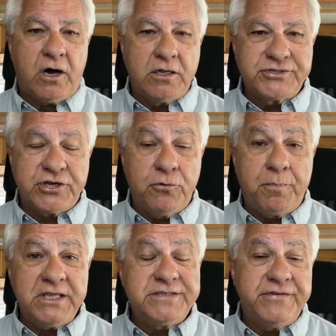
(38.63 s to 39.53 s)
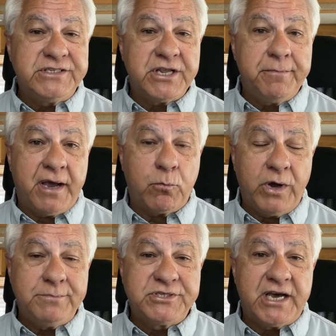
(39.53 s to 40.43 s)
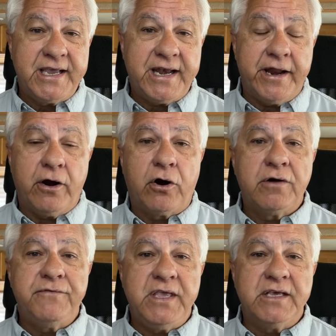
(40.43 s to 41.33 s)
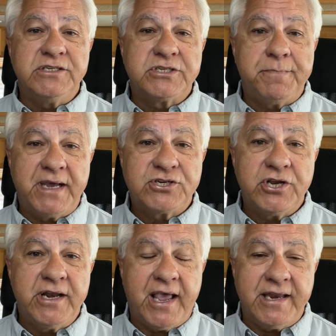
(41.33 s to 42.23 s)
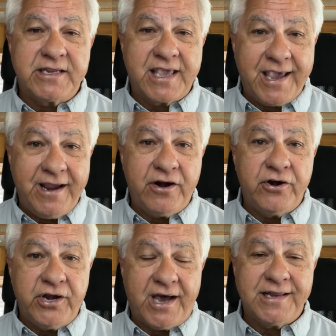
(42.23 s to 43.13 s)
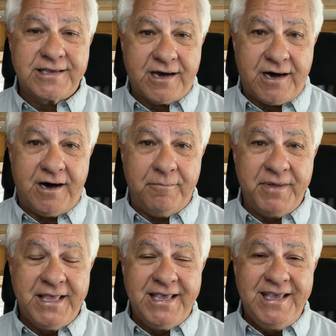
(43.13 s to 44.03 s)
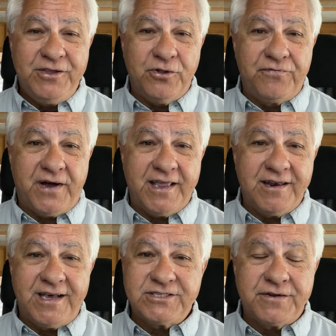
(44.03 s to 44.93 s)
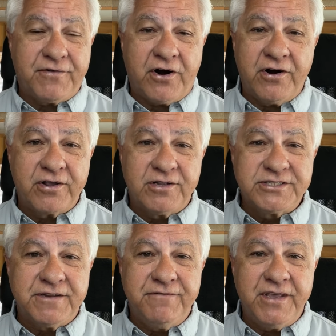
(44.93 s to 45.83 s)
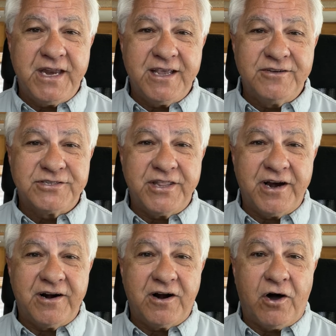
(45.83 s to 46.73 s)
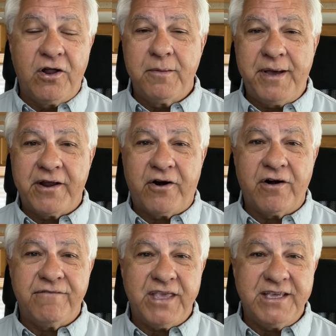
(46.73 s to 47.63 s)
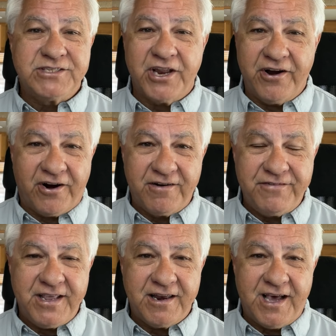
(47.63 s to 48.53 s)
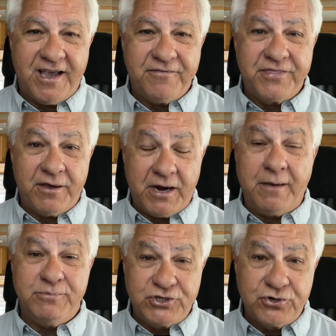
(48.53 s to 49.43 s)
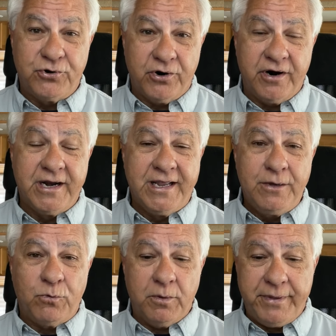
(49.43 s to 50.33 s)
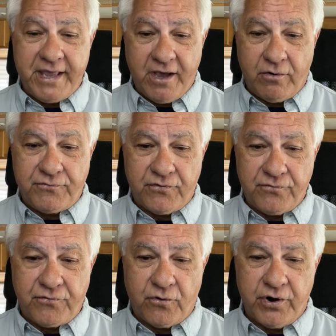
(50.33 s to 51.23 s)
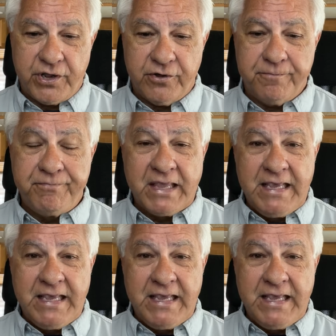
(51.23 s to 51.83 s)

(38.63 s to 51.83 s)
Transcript: Also, please visit my website at r v inspection and care dot com. You'll find lots of articles and videos there all about R Vs and R V life that I'm sure will be helpful for you.